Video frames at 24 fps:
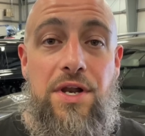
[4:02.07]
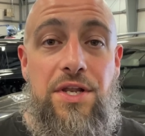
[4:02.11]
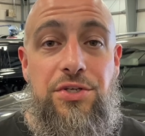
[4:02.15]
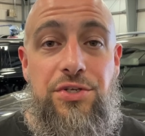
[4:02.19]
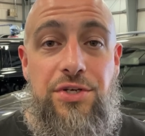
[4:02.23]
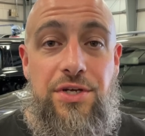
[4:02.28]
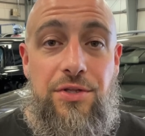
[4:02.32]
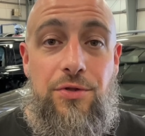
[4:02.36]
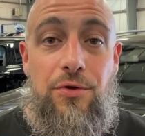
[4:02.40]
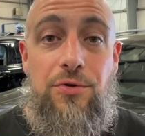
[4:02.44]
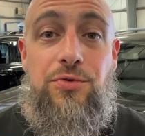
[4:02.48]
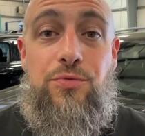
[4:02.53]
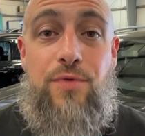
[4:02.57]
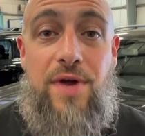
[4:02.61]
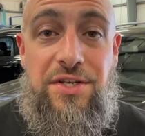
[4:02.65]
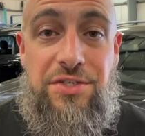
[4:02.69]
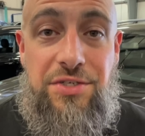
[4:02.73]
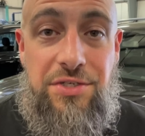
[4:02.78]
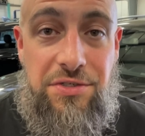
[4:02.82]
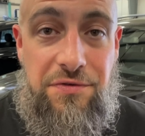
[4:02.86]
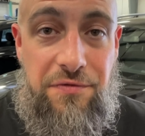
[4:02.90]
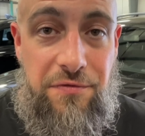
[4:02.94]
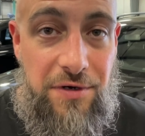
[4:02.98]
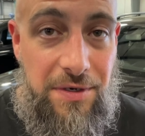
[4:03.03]
did you get those
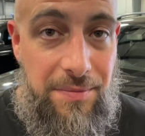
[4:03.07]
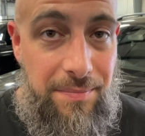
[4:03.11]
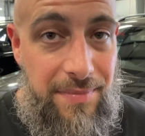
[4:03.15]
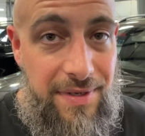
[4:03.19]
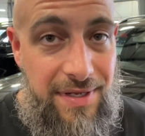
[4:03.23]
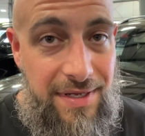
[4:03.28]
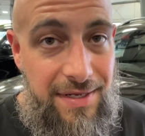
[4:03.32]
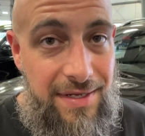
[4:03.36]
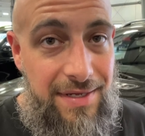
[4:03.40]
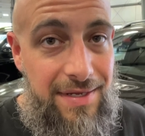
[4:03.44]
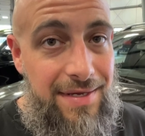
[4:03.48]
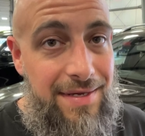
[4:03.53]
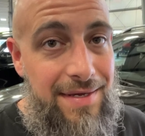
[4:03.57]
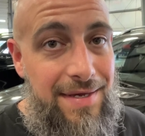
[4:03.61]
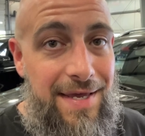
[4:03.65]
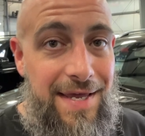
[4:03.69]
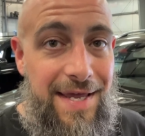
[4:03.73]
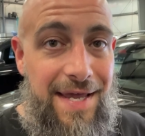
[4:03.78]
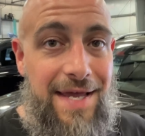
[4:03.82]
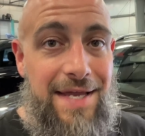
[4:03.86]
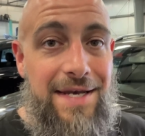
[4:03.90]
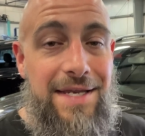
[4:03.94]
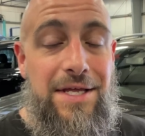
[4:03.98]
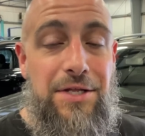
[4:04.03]
wrenches from?
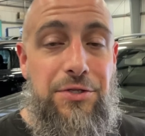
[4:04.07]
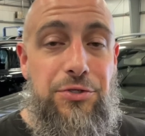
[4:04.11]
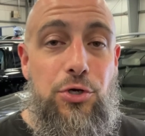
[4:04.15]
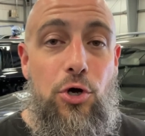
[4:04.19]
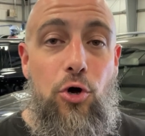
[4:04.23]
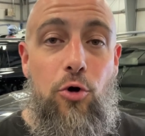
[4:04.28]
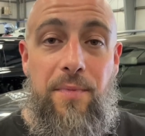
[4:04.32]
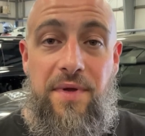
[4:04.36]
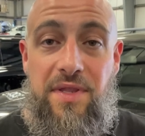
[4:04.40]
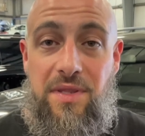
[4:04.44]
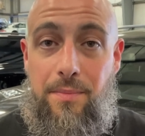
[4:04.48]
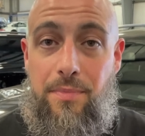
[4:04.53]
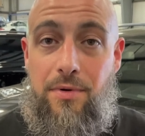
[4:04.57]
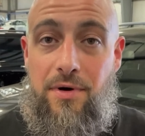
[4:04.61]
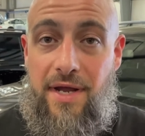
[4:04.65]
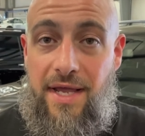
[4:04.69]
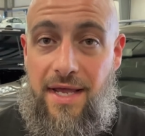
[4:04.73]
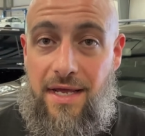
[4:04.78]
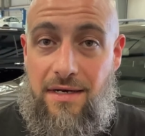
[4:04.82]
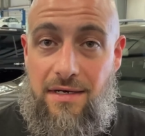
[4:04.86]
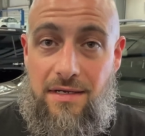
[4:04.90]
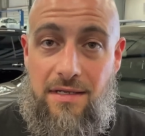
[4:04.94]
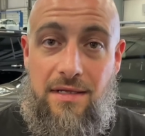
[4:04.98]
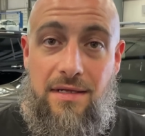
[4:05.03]
And he told me the
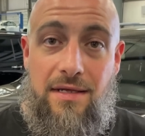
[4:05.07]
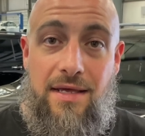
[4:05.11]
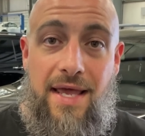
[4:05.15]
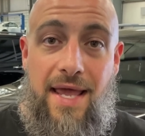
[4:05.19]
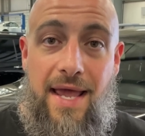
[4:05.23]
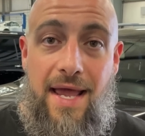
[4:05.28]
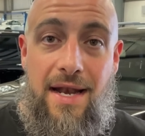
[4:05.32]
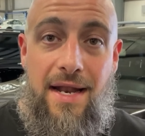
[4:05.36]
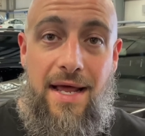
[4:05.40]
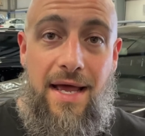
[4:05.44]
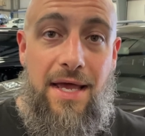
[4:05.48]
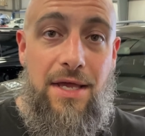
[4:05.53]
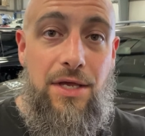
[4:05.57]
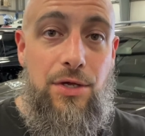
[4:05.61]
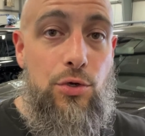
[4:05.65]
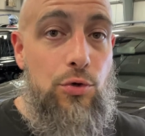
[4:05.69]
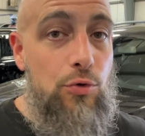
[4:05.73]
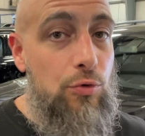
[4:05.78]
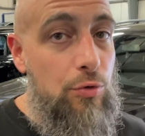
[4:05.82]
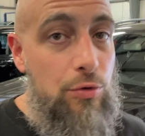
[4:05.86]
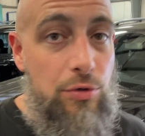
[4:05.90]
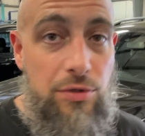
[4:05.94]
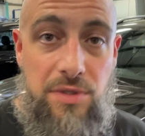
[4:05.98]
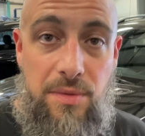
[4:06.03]
brand, and I
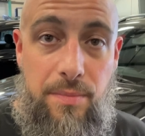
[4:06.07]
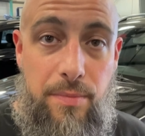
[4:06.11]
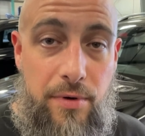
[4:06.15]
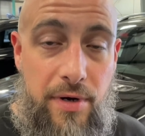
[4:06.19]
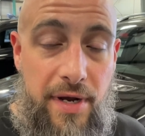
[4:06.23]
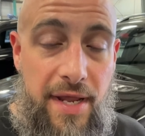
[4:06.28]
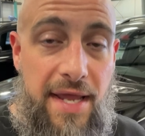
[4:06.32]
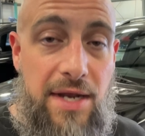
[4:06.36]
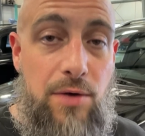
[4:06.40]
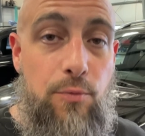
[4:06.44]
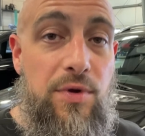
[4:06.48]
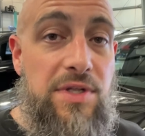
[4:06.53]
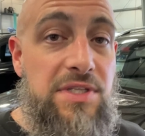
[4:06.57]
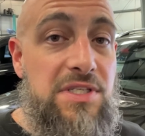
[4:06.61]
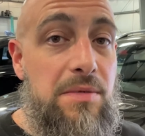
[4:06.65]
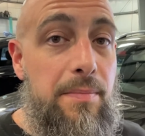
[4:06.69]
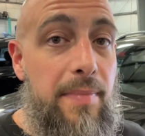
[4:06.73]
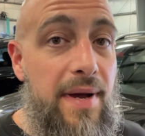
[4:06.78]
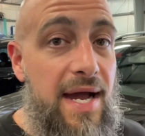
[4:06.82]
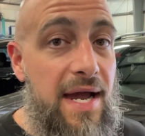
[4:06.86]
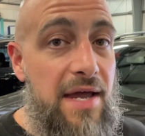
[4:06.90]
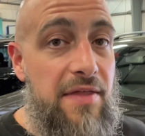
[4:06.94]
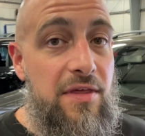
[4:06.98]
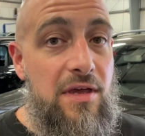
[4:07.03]
Googled the brand, went to
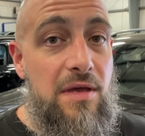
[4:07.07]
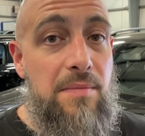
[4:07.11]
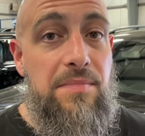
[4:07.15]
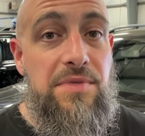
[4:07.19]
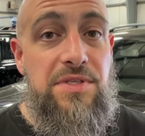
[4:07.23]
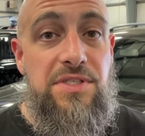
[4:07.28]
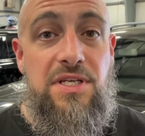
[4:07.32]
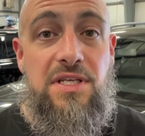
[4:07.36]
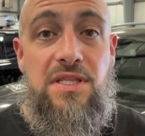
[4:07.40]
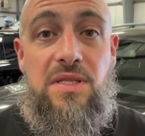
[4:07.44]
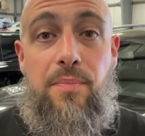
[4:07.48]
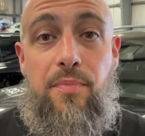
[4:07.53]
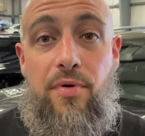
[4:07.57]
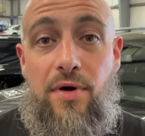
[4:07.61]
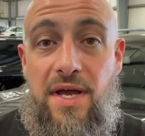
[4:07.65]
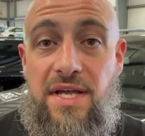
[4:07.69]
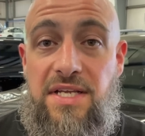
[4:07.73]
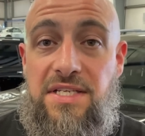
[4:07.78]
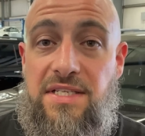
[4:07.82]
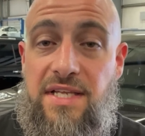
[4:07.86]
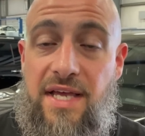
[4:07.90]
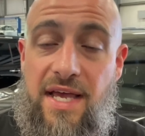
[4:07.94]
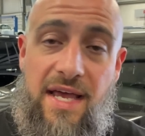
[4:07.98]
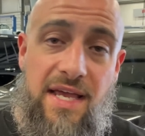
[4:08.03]
buy them, seen the
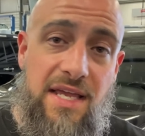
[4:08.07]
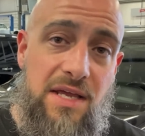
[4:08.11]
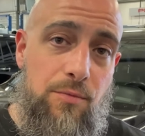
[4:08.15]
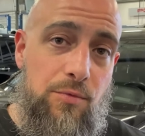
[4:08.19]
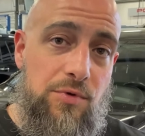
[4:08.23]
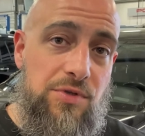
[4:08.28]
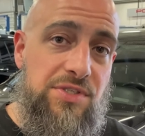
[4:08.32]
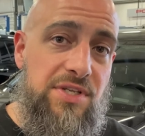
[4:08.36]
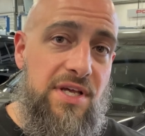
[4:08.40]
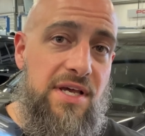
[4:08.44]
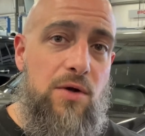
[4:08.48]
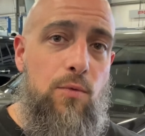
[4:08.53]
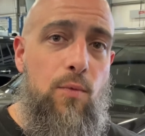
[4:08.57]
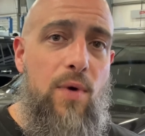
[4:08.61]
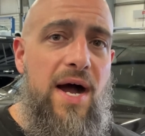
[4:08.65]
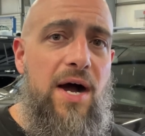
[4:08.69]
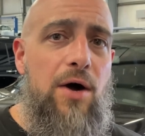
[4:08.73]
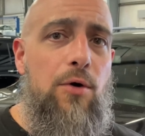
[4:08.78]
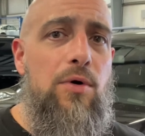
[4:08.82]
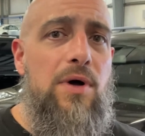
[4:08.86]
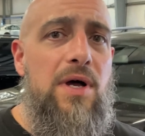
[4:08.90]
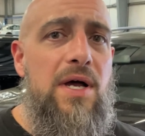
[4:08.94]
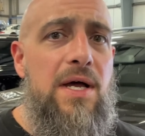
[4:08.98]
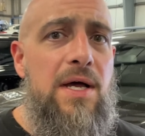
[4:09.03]
price tag, and was like,
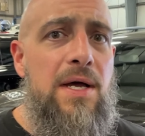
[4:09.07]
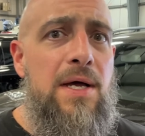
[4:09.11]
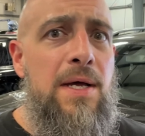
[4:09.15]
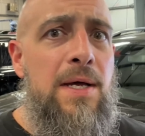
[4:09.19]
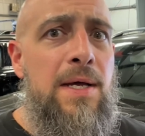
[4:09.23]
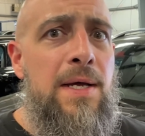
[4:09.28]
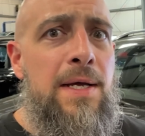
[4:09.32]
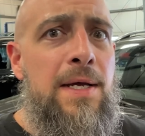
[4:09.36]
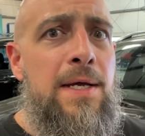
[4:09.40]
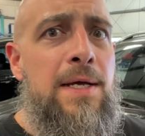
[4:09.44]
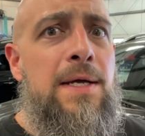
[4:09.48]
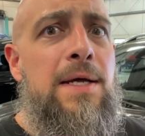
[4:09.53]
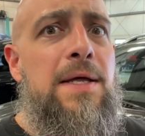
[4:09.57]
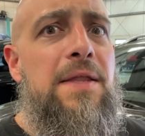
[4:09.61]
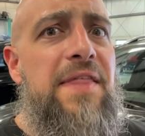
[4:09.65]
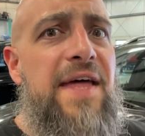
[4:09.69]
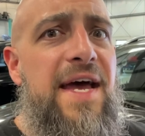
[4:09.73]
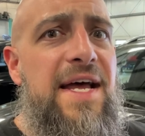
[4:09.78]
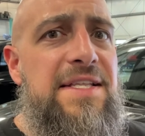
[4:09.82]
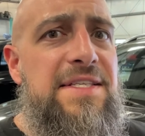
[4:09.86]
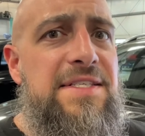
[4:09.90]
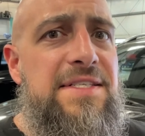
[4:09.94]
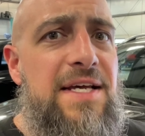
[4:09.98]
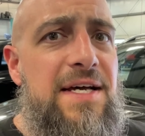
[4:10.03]
wow,
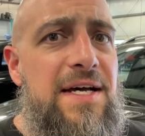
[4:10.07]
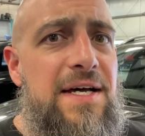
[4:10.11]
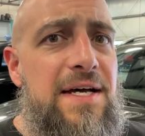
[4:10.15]
that's